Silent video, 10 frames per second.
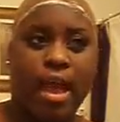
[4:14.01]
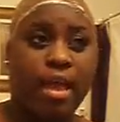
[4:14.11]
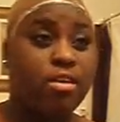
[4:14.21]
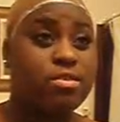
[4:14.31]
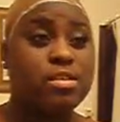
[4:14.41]
I
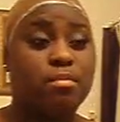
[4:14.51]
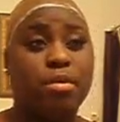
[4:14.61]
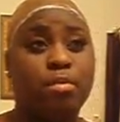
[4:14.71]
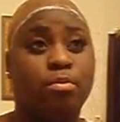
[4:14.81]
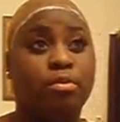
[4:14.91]
hear some
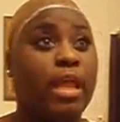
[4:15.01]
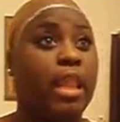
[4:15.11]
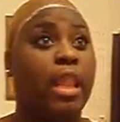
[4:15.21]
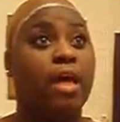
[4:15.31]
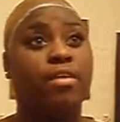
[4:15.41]
people, they
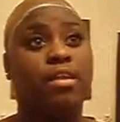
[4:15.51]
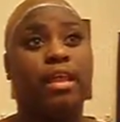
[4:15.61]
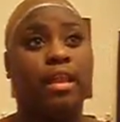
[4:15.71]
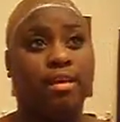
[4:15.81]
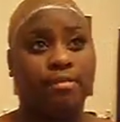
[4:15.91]
love it,
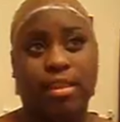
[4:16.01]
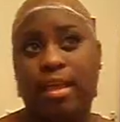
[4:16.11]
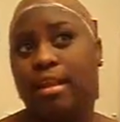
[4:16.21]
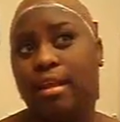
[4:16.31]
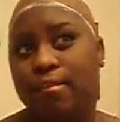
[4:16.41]
they love it,
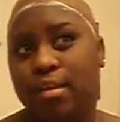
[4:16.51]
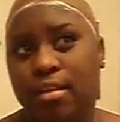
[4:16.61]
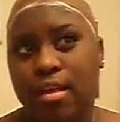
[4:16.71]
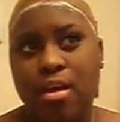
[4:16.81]
they love it.